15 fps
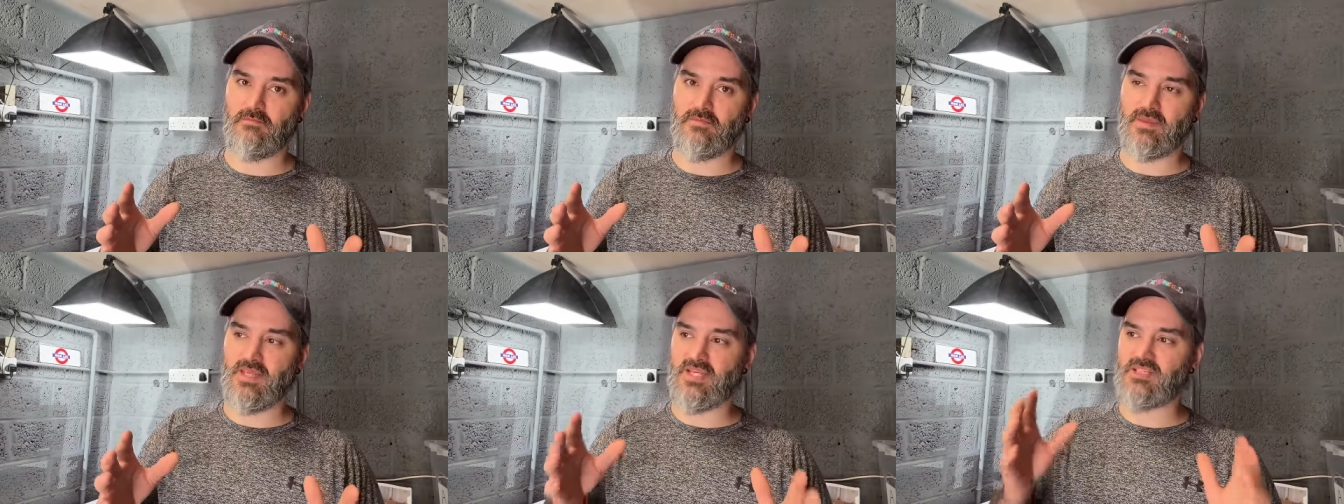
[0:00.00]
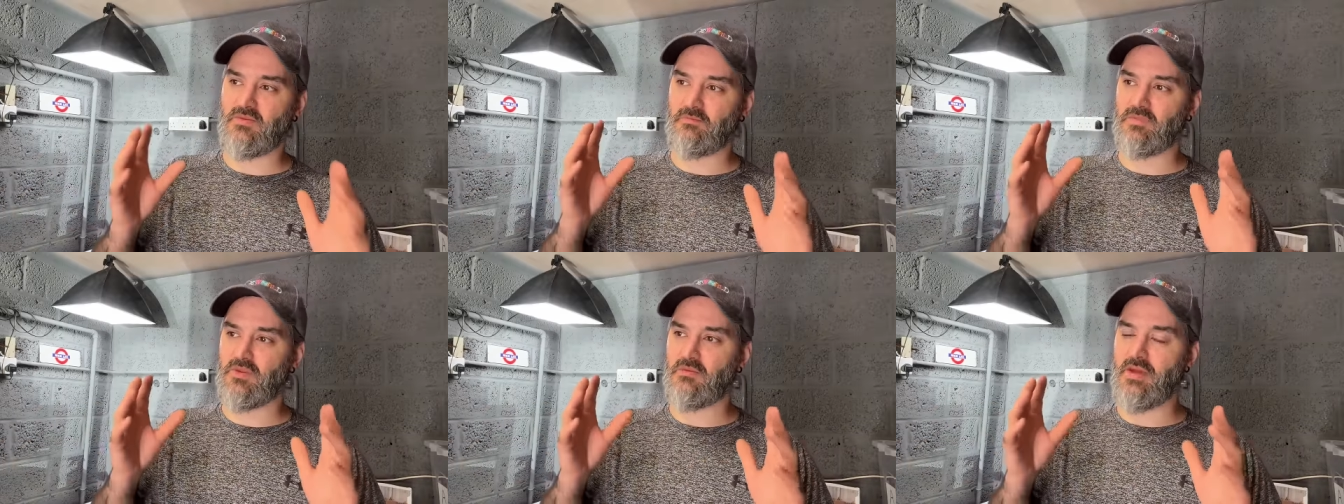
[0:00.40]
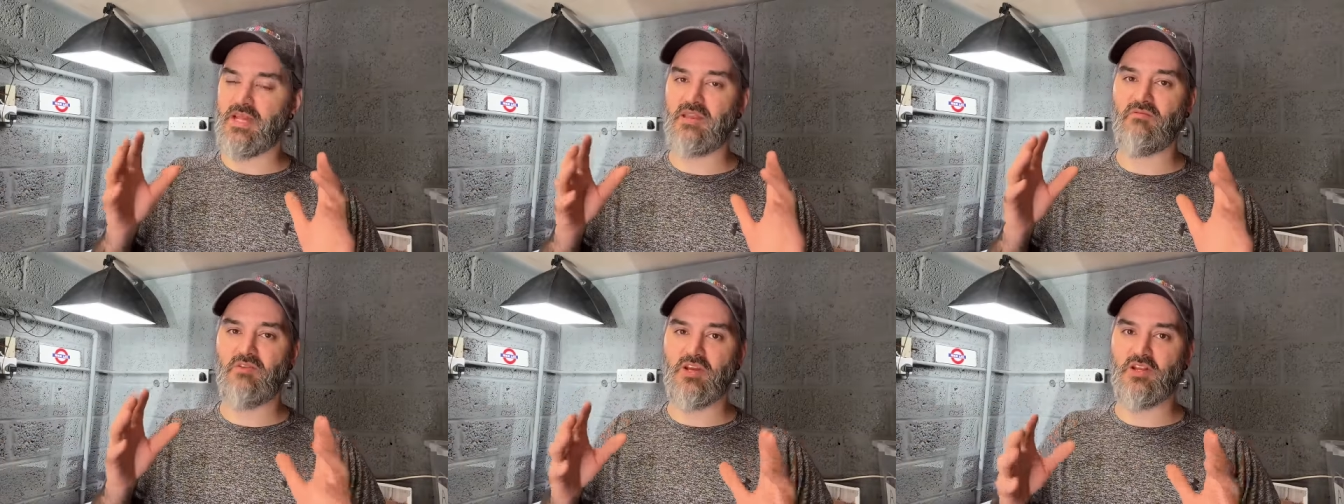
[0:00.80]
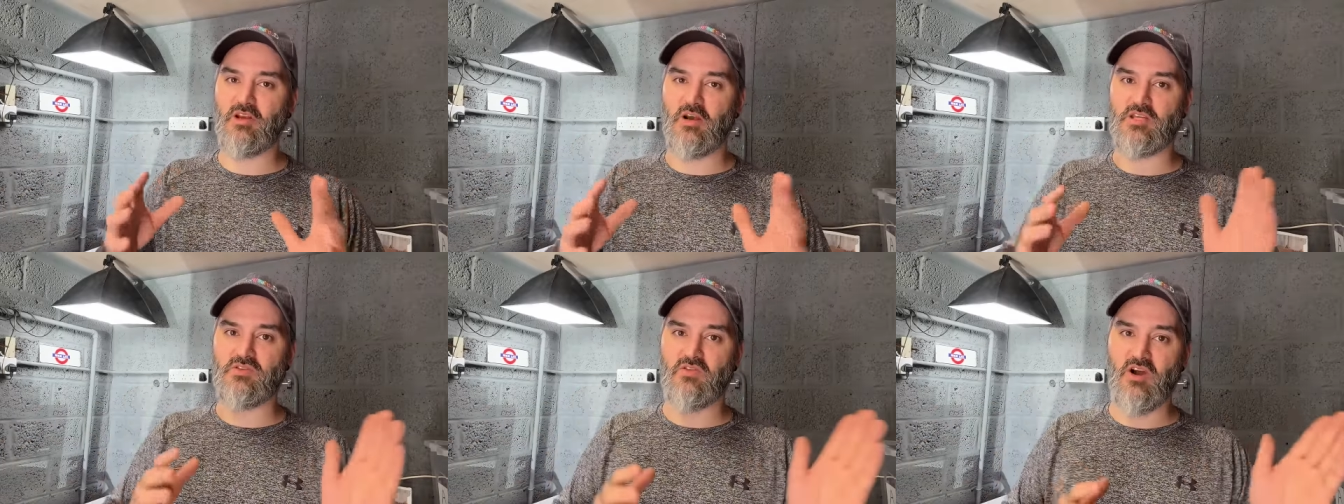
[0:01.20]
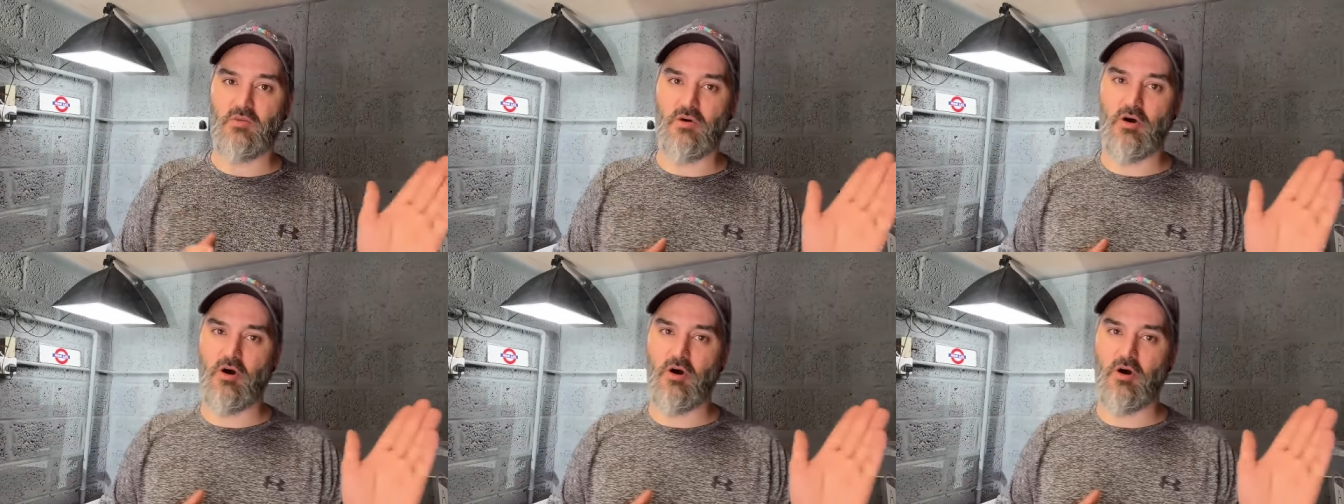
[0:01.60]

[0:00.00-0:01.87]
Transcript: This making videos throughout my